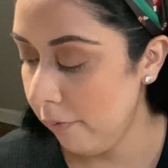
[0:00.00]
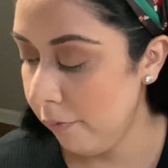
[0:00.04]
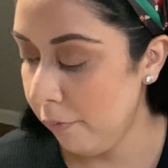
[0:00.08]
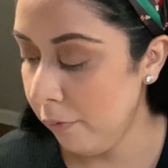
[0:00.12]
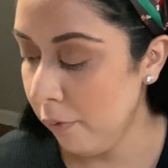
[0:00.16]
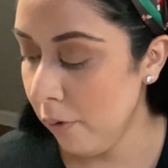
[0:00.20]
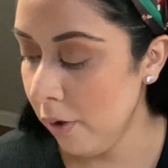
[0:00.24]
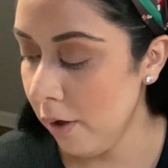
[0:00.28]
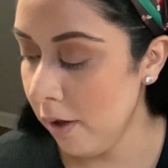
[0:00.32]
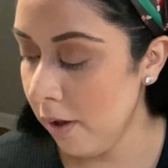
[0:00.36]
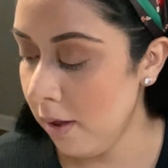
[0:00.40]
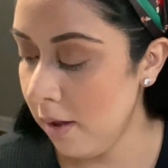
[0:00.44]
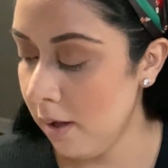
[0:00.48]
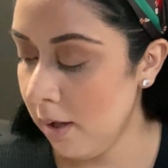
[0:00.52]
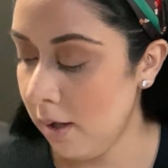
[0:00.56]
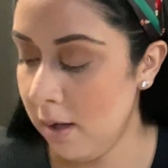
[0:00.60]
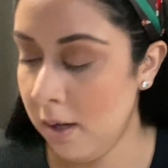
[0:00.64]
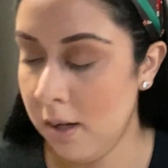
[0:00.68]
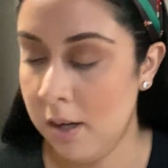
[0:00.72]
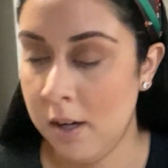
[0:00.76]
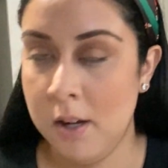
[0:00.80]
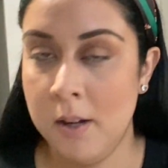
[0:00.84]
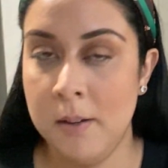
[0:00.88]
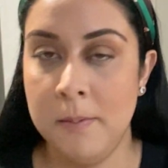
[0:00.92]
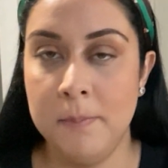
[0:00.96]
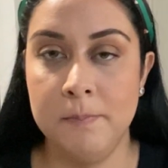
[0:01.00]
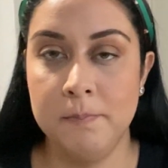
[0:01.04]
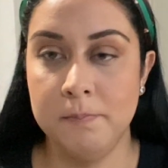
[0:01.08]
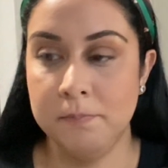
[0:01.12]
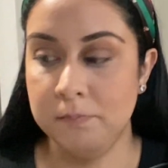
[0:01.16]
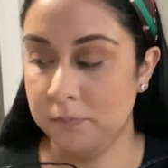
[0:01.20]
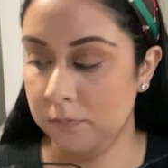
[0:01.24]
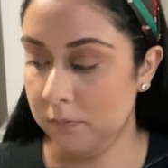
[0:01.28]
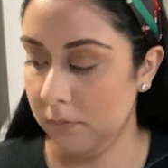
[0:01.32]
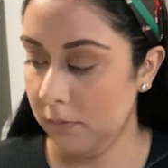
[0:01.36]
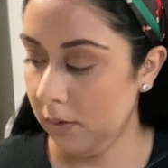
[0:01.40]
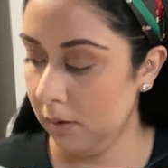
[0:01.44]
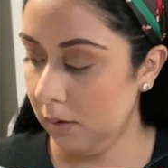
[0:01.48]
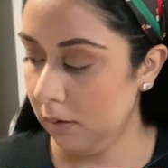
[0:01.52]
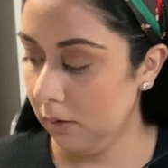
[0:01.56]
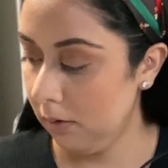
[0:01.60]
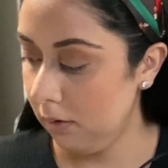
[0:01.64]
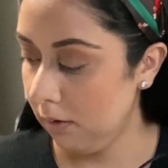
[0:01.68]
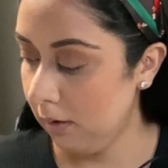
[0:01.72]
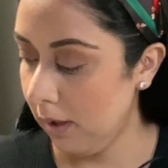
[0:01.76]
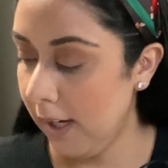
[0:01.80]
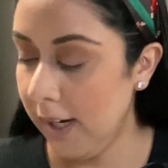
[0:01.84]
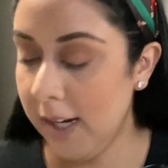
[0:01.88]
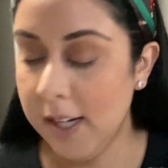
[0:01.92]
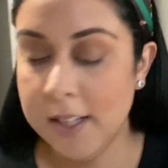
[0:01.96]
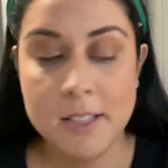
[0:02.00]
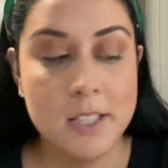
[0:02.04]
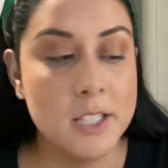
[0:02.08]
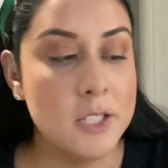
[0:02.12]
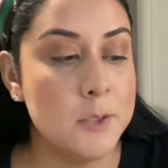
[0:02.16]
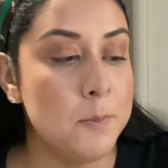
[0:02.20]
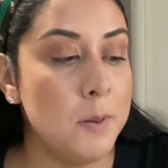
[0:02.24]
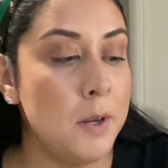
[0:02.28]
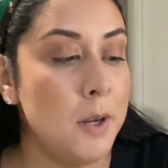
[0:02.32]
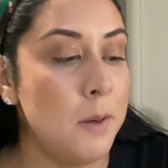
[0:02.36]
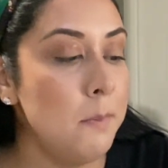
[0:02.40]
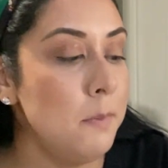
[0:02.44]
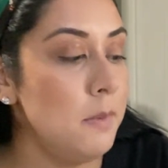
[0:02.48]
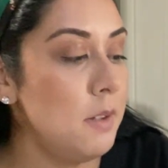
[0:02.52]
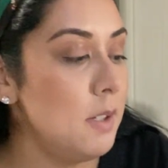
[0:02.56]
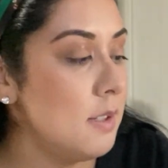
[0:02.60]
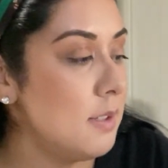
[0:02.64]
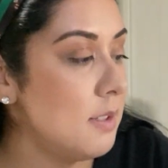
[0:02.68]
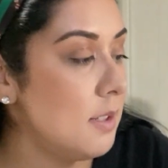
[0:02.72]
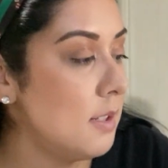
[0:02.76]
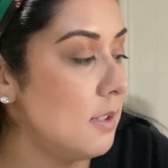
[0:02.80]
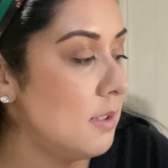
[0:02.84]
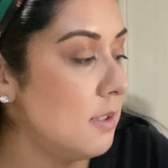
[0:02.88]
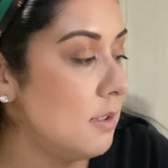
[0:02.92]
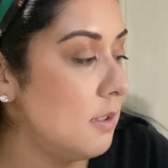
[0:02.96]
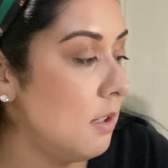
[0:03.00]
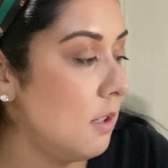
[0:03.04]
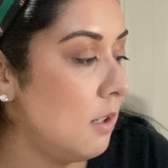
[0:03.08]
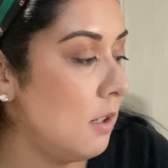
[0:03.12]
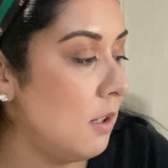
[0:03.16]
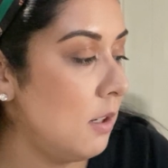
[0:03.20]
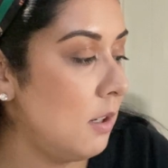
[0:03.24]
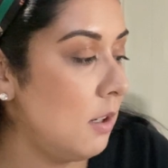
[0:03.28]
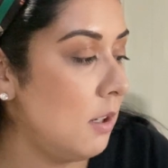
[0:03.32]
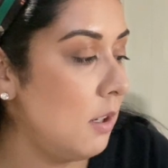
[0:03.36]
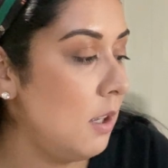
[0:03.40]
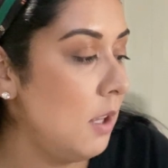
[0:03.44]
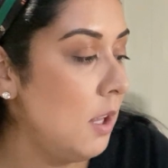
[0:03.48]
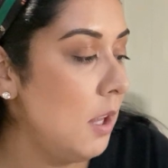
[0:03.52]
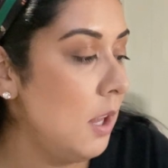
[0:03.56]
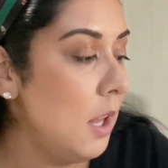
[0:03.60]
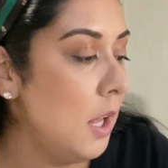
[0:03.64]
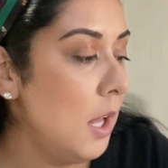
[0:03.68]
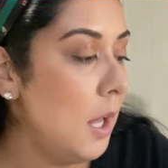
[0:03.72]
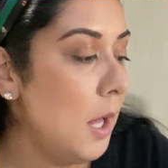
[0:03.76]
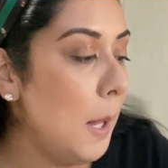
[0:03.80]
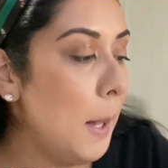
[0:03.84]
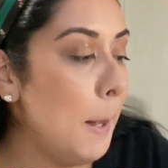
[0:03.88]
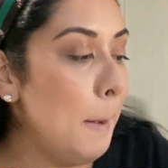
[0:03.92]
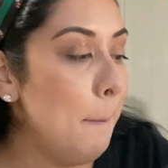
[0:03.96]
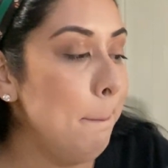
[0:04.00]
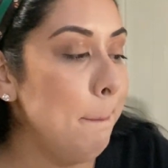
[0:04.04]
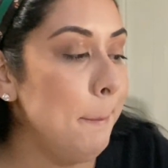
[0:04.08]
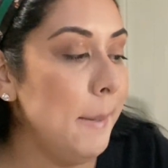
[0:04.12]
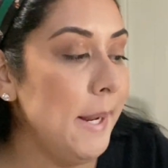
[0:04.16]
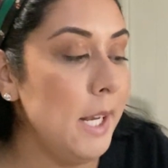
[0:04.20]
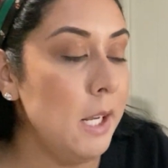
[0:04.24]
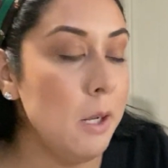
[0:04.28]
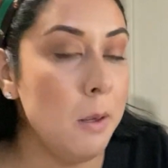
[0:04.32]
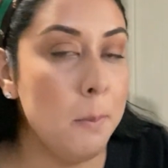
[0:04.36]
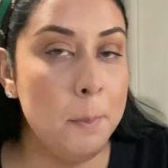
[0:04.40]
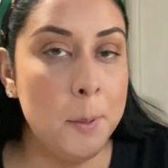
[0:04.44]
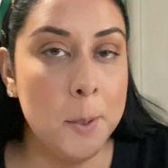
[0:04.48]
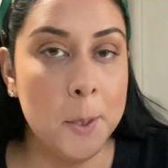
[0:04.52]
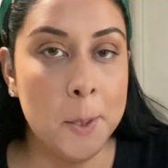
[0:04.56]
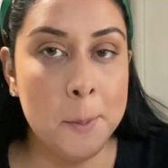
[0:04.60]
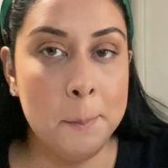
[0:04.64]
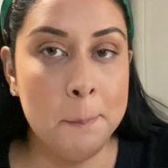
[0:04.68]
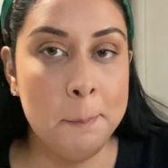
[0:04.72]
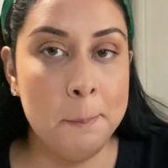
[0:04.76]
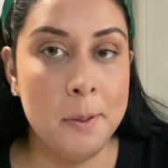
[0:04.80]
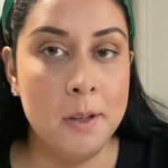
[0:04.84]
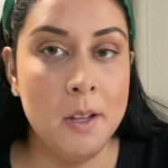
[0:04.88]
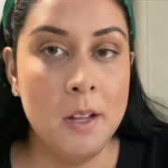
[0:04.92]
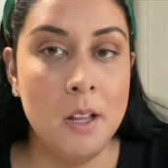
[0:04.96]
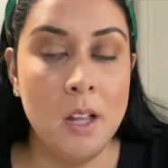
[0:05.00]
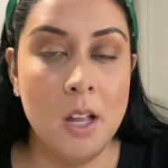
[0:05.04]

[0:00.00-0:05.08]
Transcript: I got this pump, and this is the Amita pump.